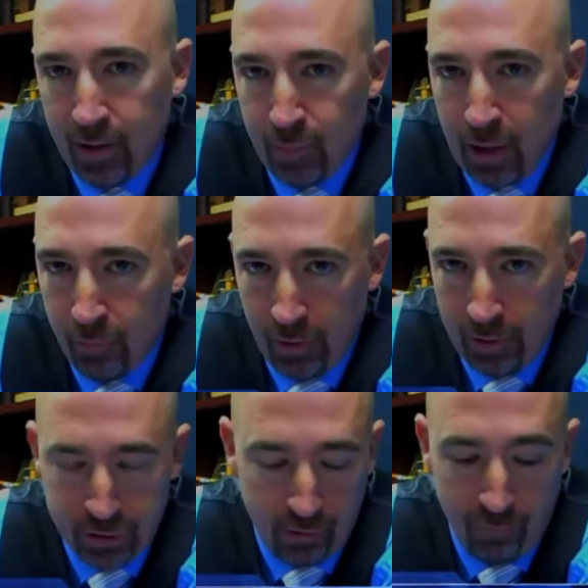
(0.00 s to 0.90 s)
I'm not really
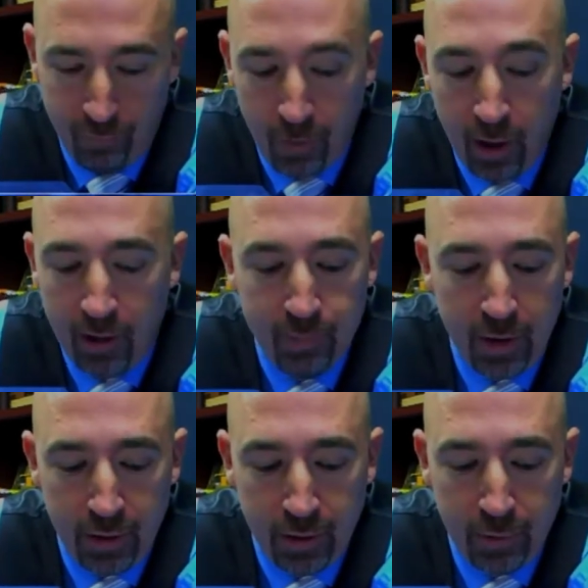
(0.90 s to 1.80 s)
sure of what, but
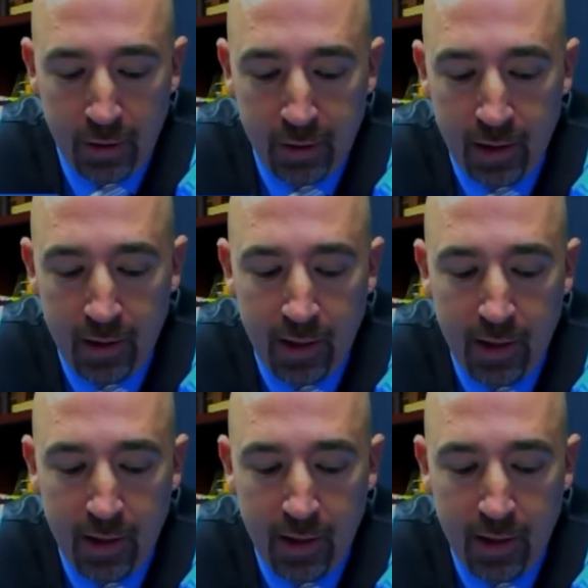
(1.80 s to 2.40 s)
that's what he said.